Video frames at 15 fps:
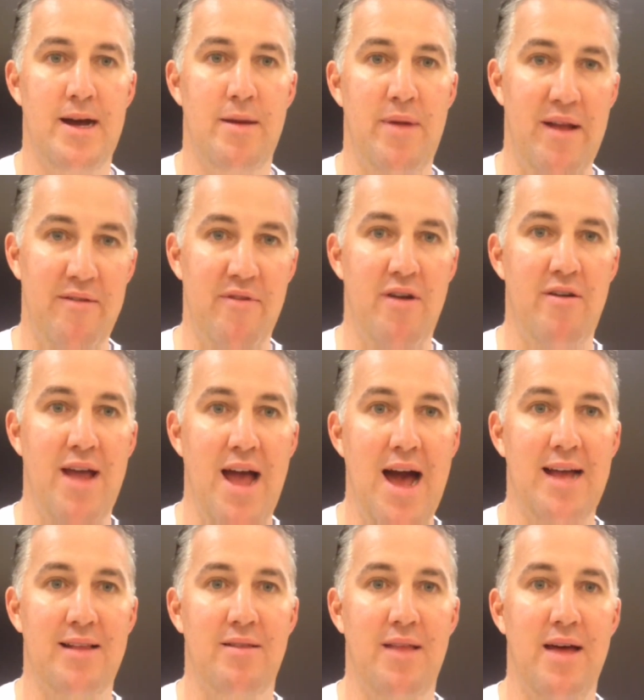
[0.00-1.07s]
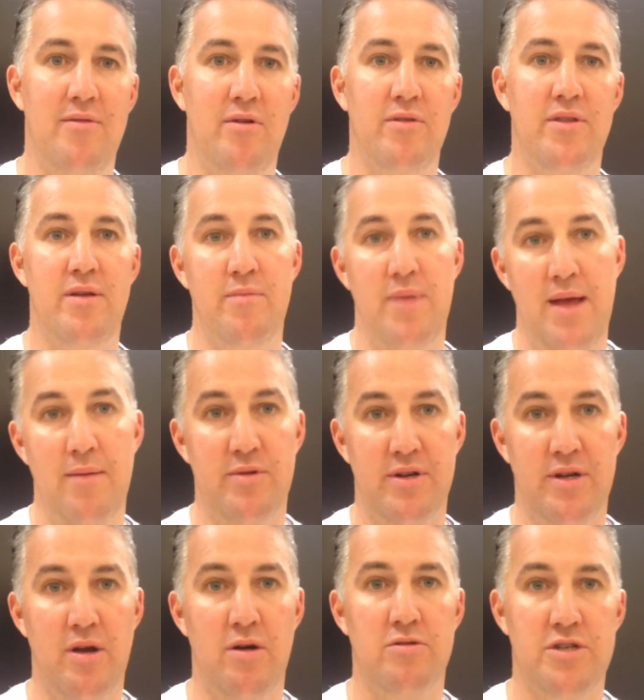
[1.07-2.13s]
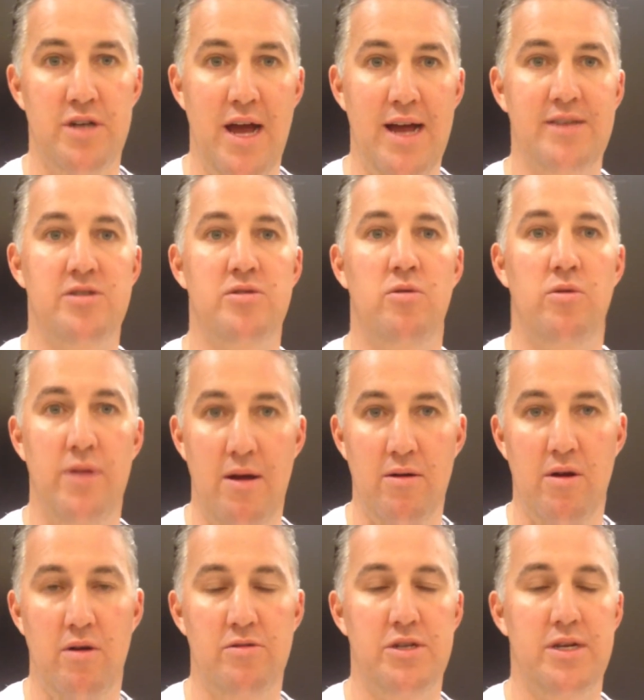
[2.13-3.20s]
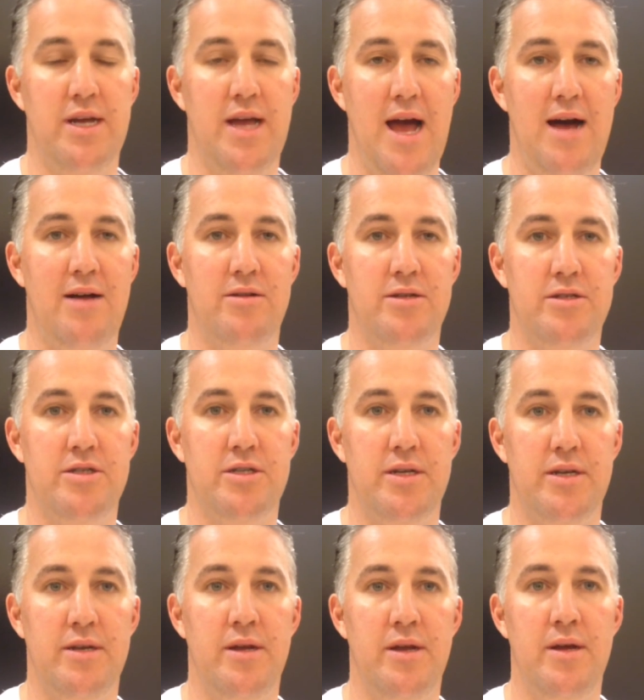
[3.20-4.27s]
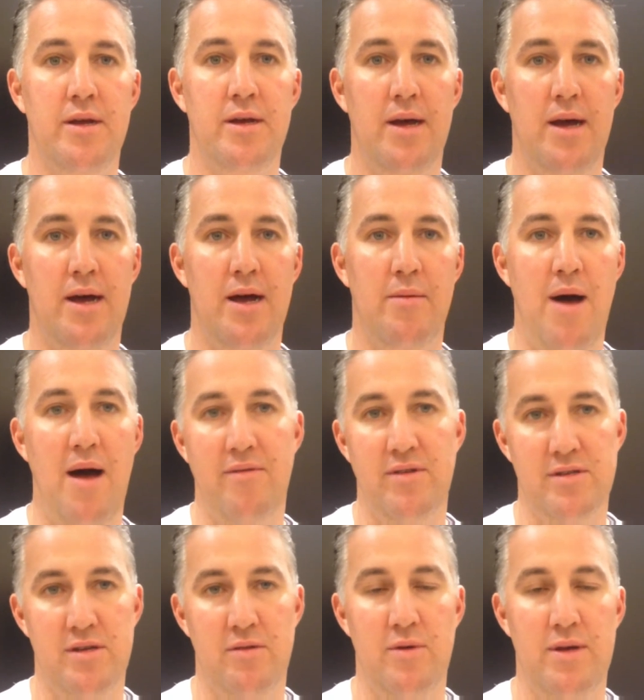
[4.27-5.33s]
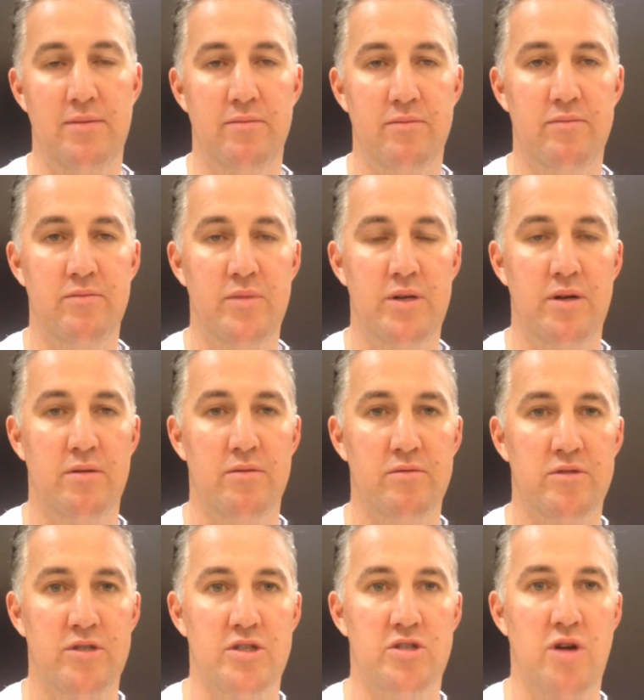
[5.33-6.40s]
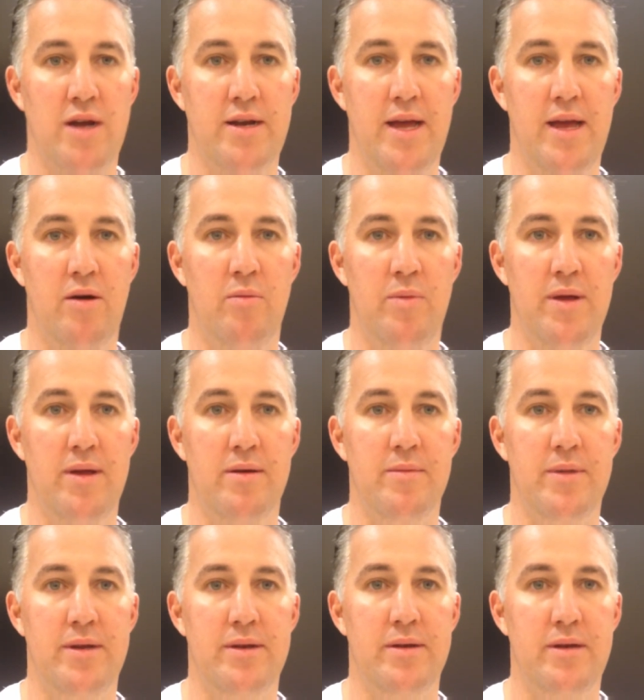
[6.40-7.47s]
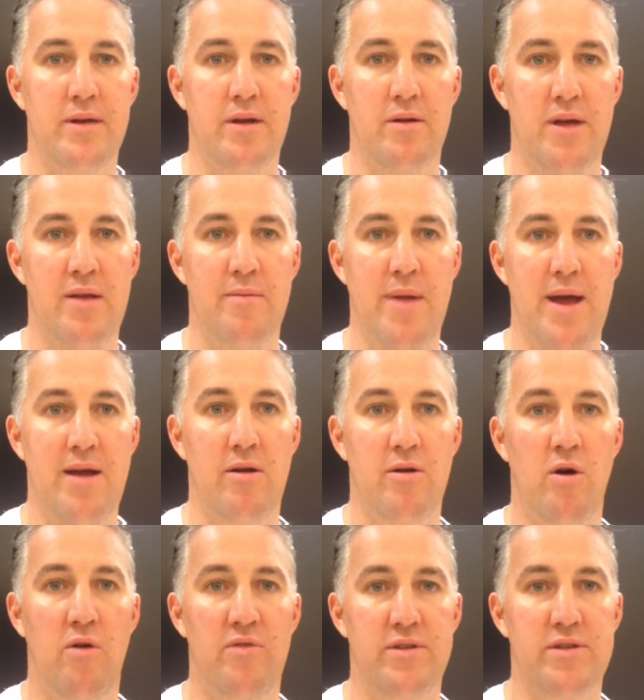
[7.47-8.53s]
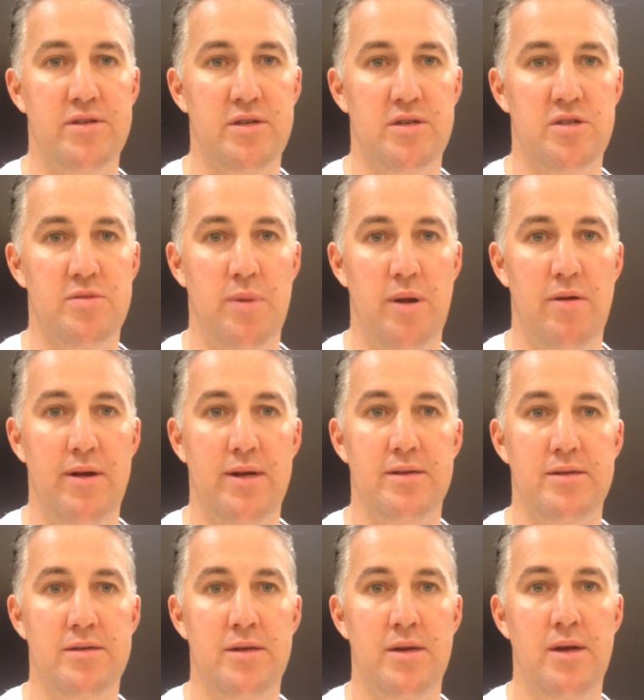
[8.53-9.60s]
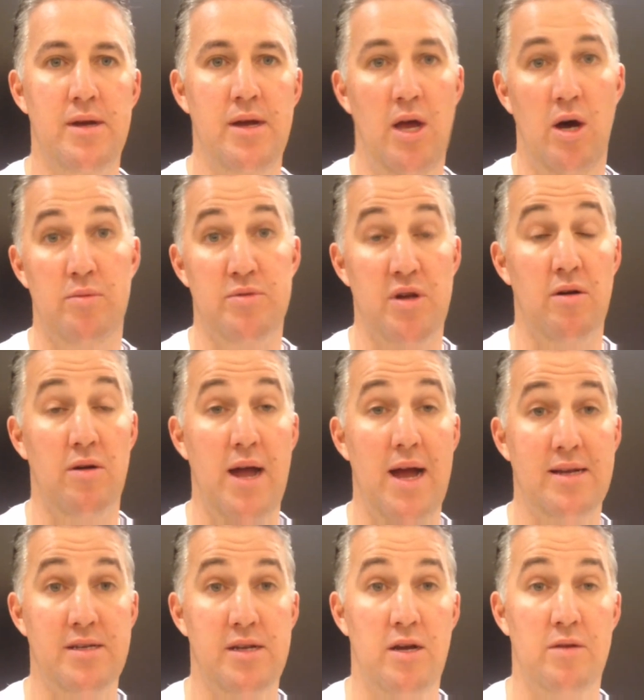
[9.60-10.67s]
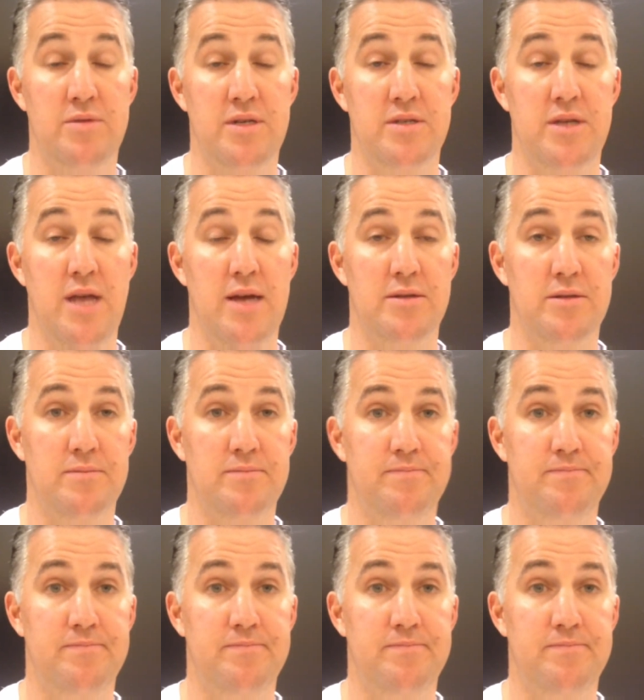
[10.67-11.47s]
at a very high level, then be able to coach in high school, now coach in college. And obviously we, you know, just trying to help him and, you know, getting back here, hopefully experience helps our guys and helps his guys.